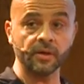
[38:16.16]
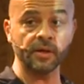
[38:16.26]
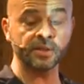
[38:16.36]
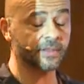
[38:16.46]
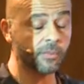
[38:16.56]

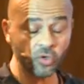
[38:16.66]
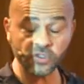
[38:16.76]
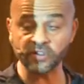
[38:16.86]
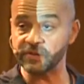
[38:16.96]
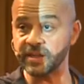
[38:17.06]
it's the
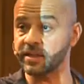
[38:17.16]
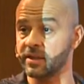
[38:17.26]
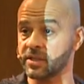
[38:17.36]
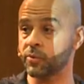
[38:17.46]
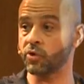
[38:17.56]
most
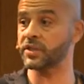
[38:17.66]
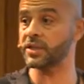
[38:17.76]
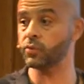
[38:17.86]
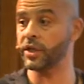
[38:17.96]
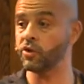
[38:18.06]
ridiculous
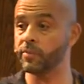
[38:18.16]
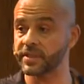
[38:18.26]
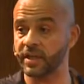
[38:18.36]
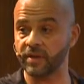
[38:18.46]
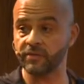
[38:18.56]
process we
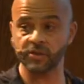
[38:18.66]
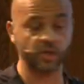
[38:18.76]
humans have ever